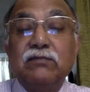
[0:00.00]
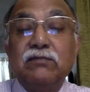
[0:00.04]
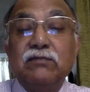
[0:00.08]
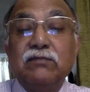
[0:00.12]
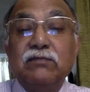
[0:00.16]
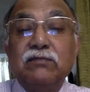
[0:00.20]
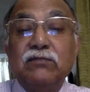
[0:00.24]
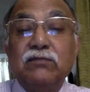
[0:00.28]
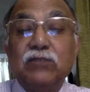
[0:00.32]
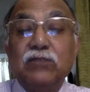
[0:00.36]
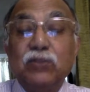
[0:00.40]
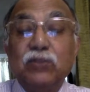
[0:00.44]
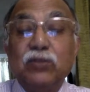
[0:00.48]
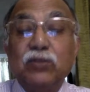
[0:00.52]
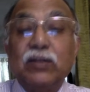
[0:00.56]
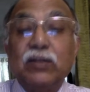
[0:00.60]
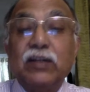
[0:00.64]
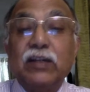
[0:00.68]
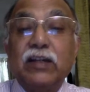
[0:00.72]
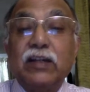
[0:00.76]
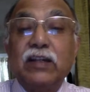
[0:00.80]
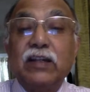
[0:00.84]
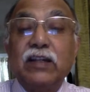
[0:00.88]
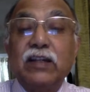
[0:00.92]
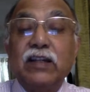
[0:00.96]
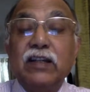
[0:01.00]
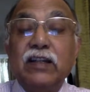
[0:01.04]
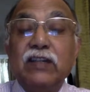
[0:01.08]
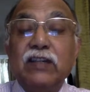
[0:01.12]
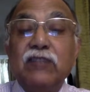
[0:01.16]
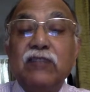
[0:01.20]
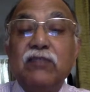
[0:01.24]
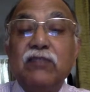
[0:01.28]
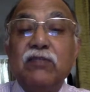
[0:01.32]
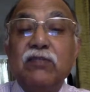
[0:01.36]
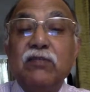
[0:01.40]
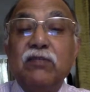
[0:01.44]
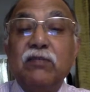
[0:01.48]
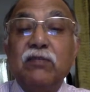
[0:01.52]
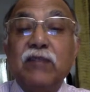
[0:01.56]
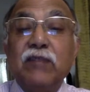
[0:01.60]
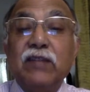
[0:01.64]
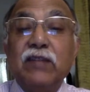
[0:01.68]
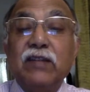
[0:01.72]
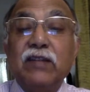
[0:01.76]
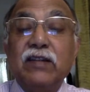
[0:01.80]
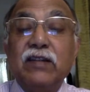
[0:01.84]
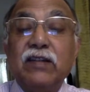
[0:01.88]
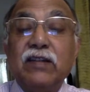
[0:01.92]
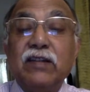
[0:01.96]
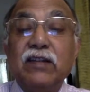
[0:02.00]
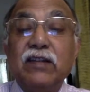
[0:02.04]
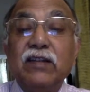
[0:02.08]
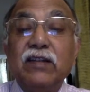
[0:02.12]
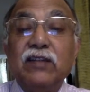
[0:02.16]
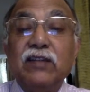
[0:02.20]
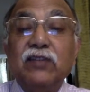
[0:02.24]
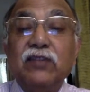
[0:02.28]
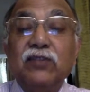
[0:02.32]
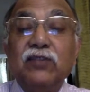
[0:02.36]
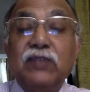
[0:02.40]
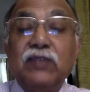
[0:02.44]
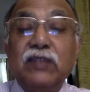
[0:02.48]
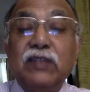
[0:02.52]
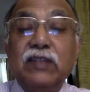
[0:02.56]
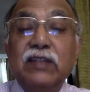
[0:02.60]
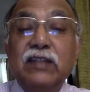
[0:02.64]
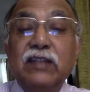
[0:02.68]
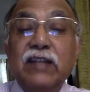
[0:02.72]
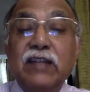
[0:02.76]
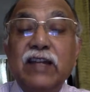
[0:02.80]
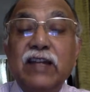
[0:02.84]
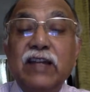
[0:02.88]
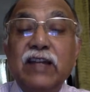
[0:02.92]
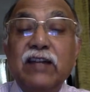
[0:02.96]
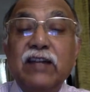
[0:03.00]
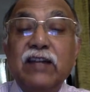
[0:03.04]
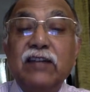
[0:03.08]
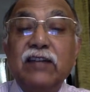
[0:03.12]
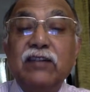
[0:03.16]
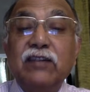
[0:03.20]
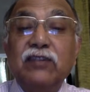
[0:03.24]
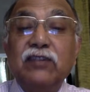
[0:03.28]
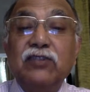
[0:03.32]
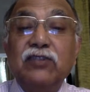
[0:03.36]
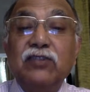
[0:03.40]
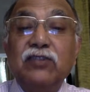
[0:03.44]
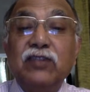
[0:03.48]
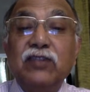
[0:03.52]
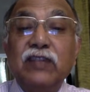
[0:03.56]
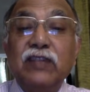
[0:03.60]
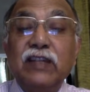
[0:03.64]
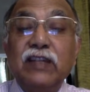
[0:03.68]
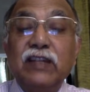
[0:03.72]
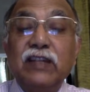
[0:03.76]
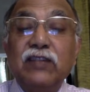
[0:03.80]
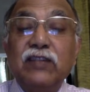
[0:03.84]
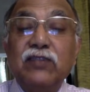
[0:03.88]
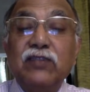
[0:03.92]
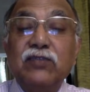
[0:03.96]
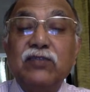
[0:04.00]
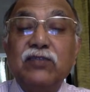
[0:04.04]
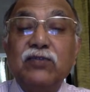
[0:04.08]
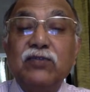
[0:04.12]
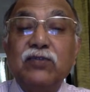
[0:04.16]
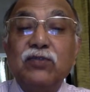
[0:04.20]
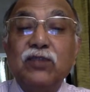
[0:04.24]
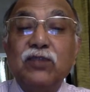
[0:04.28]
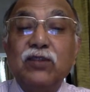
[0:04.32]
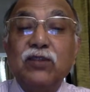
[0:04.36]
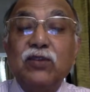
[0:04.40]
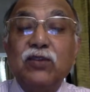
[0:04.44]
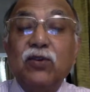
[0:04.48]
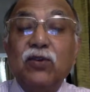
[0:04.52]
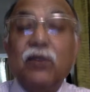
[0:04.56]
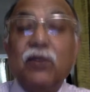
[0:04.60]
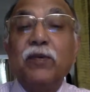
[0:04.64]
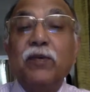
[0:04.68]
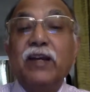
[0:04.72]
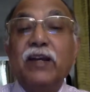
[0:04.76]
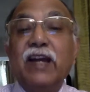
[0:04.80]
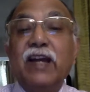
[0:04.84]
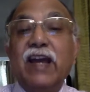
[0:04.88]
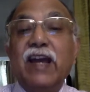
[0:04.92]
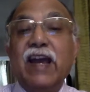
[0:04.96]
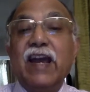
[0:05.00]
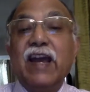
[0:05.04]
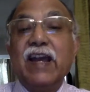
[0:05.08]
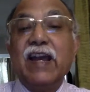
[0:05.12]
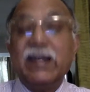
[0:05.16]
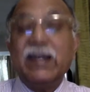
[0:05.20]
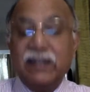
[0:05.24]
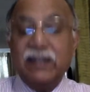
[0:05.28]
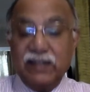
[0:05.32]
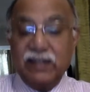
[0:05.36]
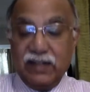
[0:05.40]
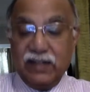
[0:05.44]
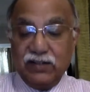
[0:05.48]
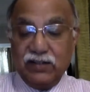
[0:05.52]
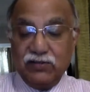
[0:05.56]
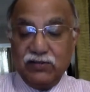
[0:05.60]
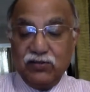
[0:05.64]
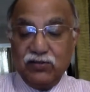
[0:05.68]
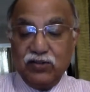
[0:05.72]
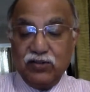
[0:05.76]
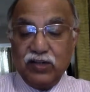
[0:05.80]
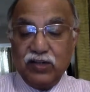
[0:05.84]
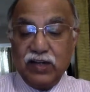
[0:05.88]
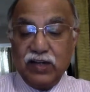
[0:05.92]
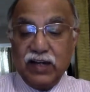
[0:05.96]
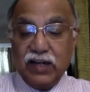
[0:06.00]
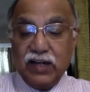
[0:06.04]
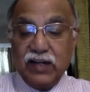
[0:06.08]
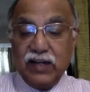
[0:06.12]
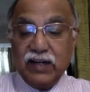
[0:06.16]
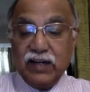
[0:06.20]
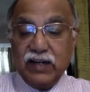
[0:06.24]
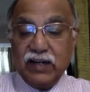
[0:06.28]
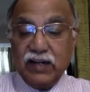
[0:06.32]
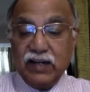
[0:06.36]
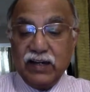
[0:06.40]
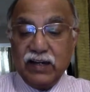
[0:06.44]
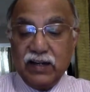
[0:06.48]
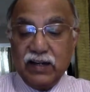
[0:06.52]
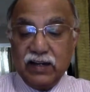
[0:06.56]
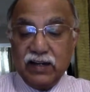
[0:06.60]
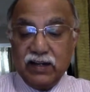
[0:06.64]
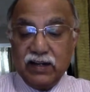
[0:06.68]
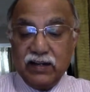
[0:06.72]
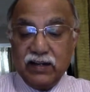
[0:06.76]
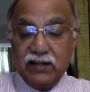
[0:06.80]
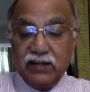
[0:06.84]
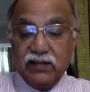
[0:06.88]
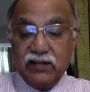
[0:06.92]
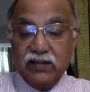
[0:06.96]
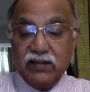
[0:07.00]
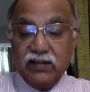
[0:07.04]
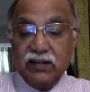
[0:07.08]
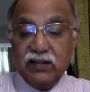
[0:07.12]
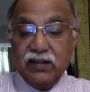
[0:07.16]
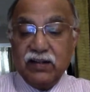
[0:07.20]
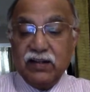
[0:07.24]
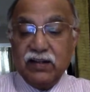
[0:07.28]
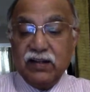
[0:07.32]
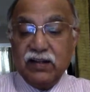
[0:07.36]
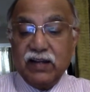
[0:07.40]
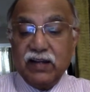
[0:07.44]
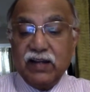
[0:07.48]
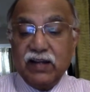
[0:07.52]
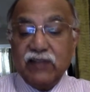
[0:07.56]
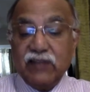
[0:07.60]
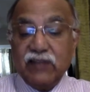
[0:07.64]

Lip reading: know that our needs will be met. So He's there telling us to open our hands and to share and